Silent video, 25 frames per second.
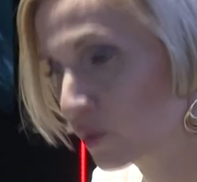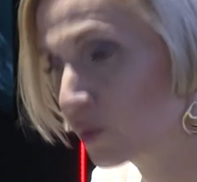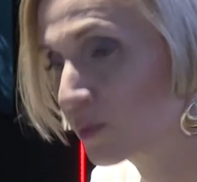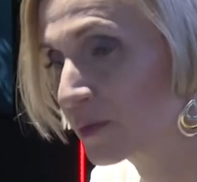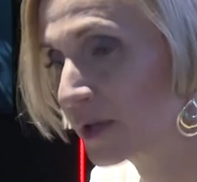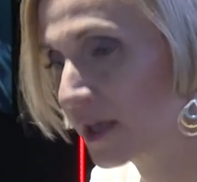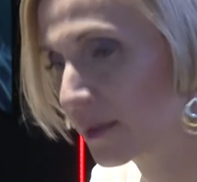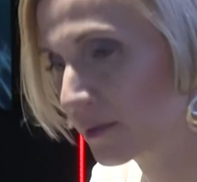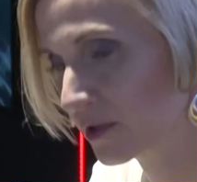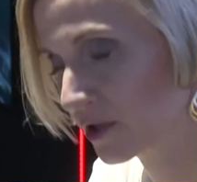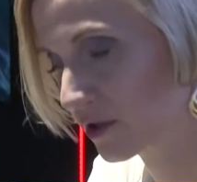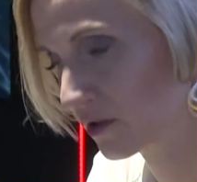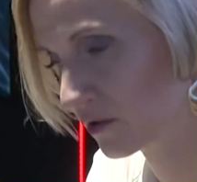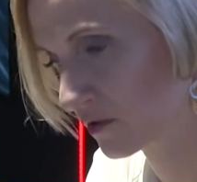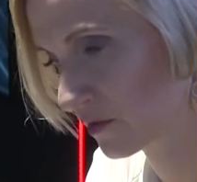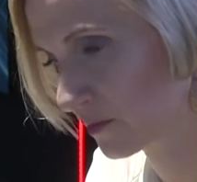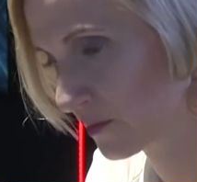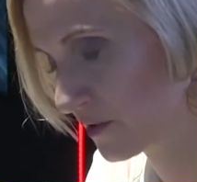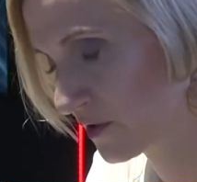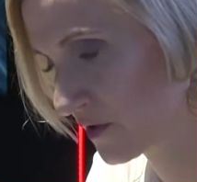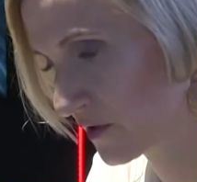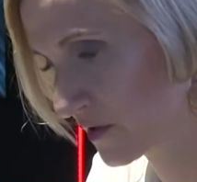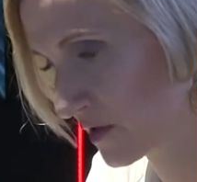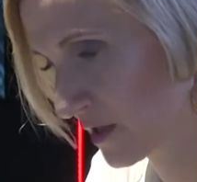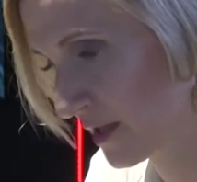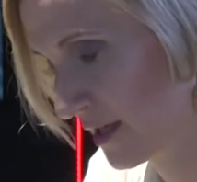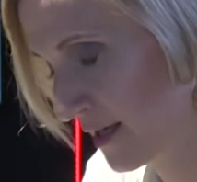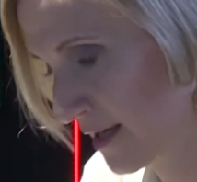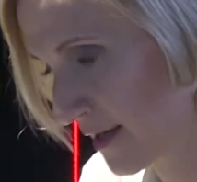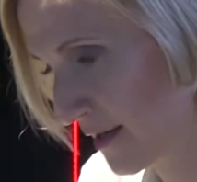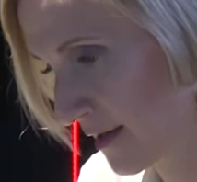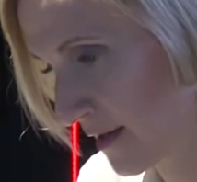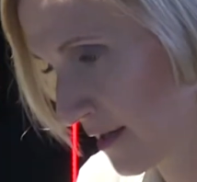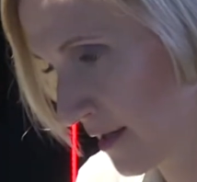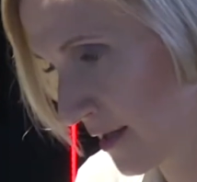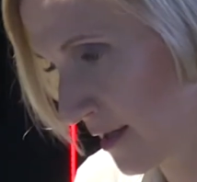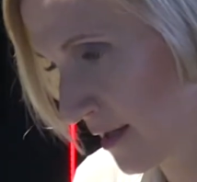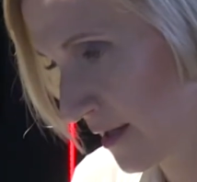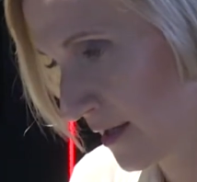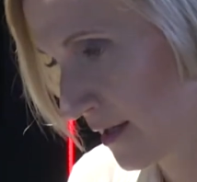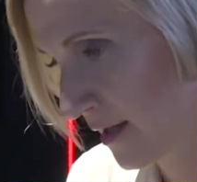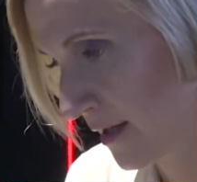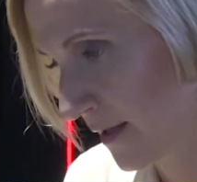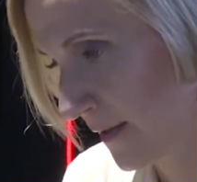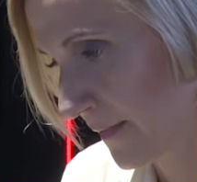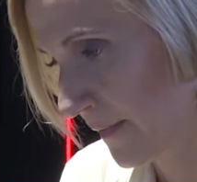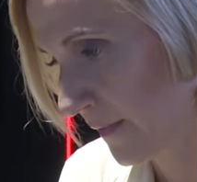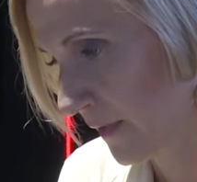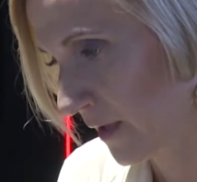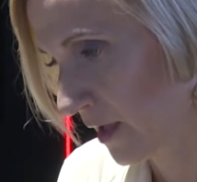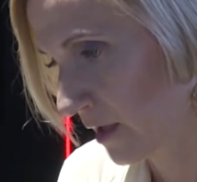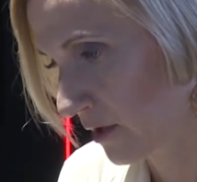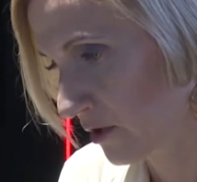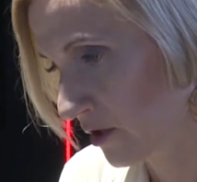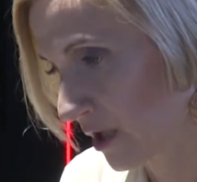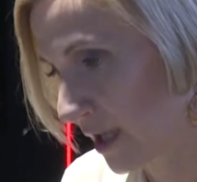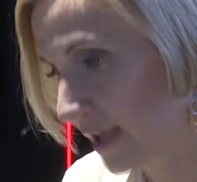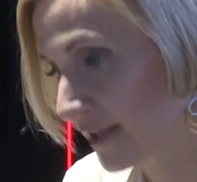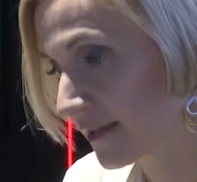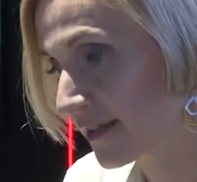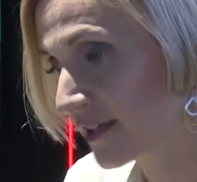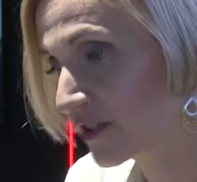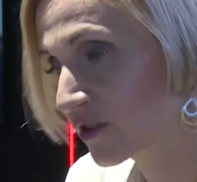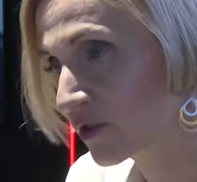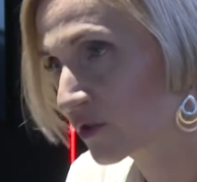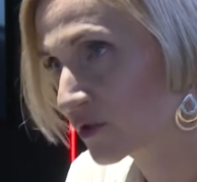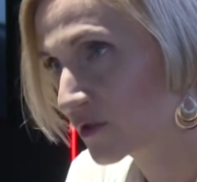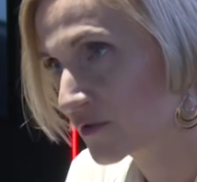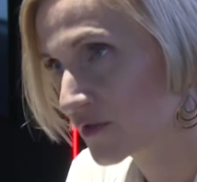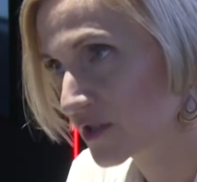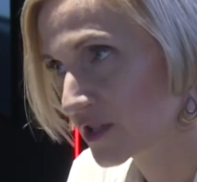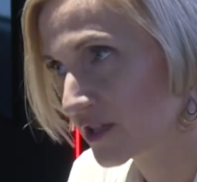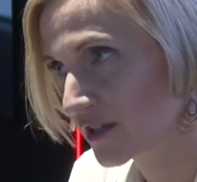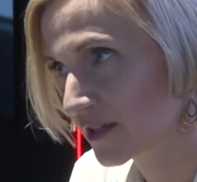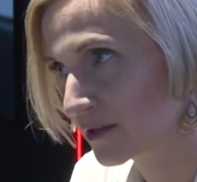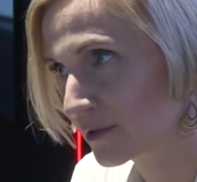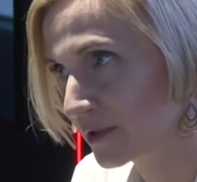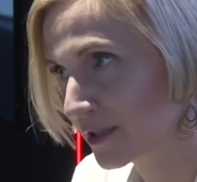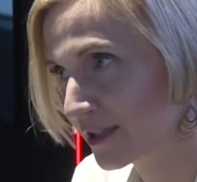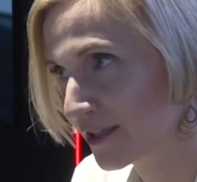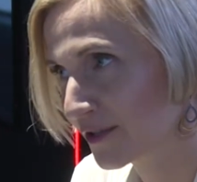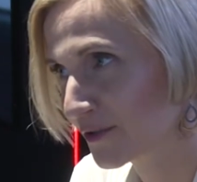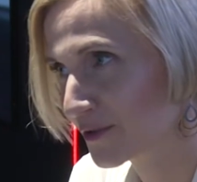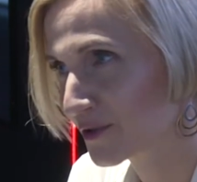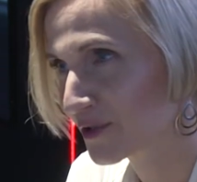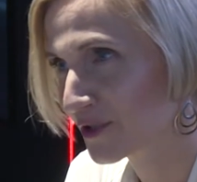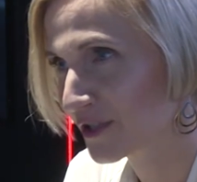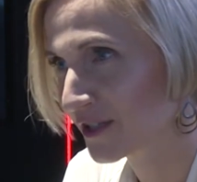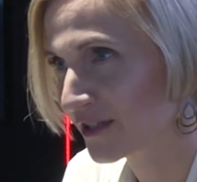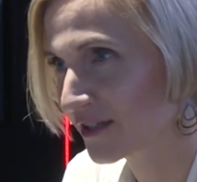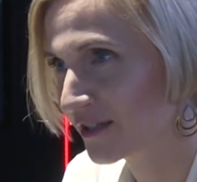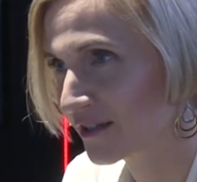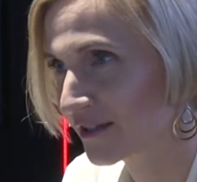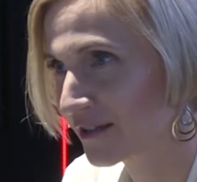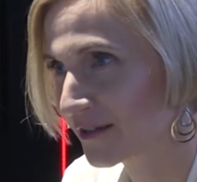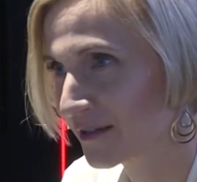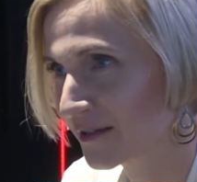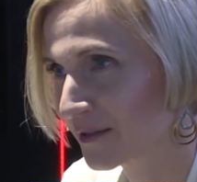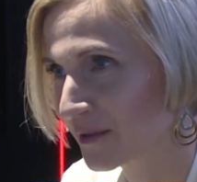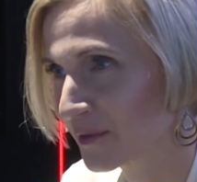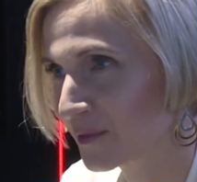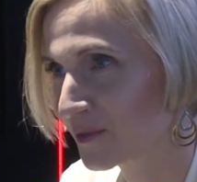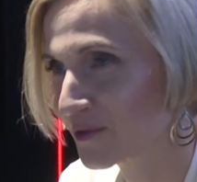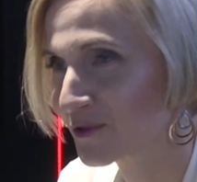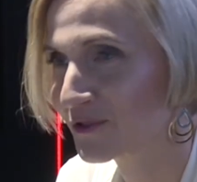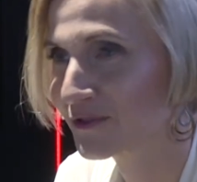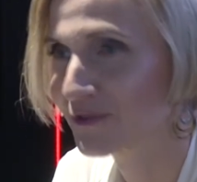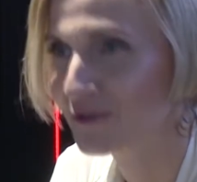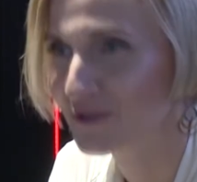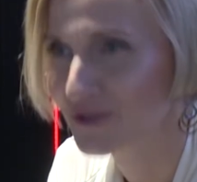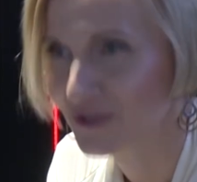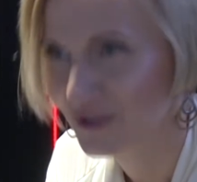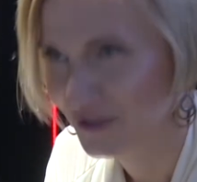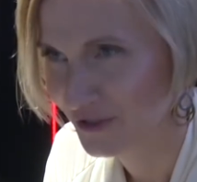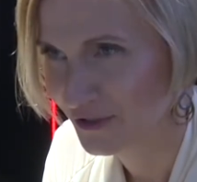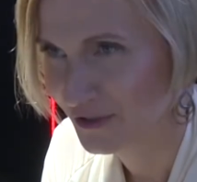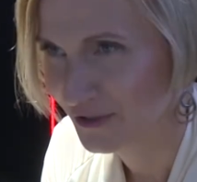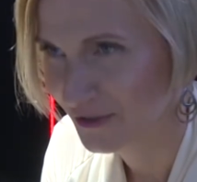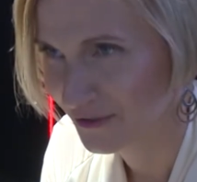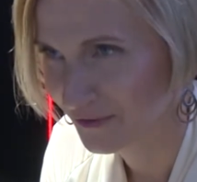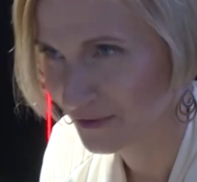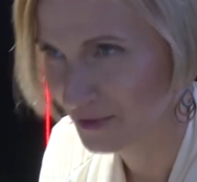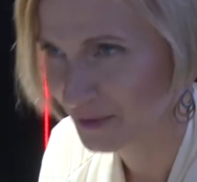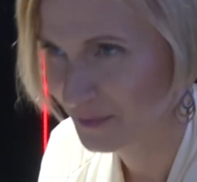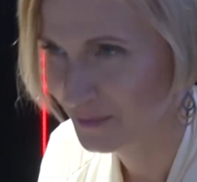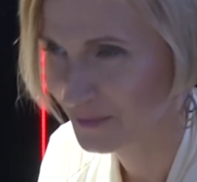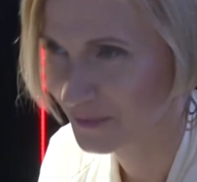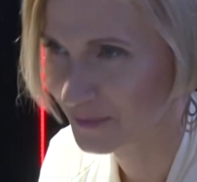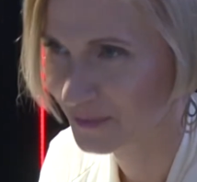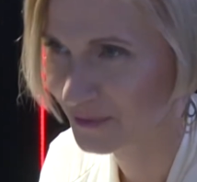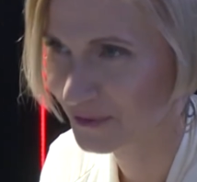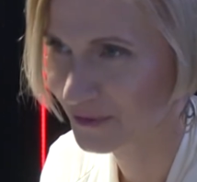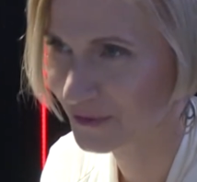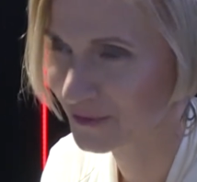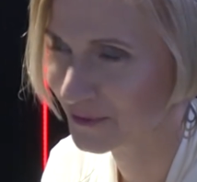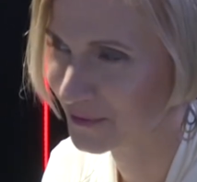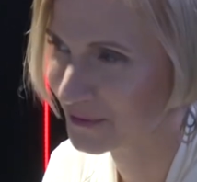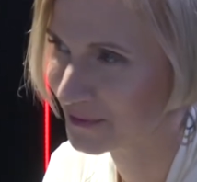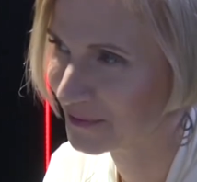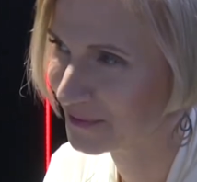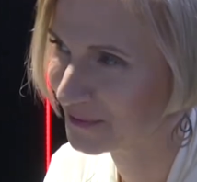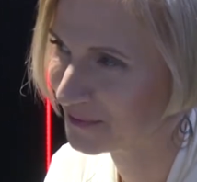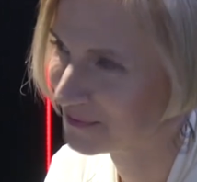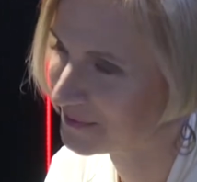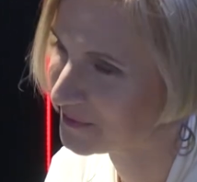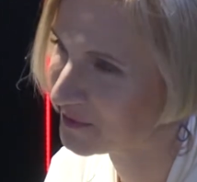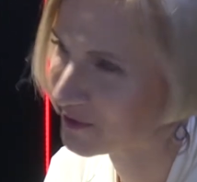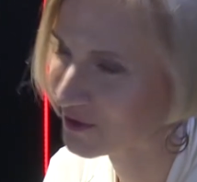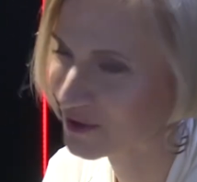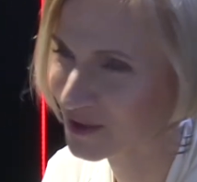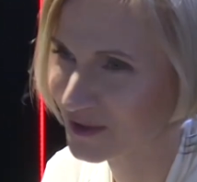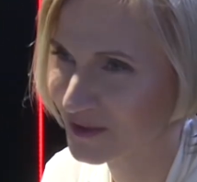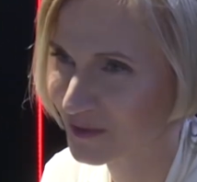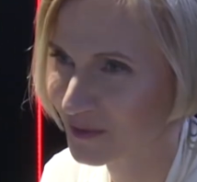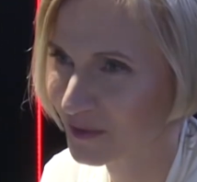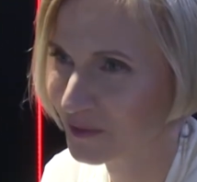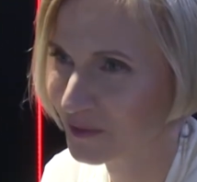we had to take into consideration. We realized that there are only so many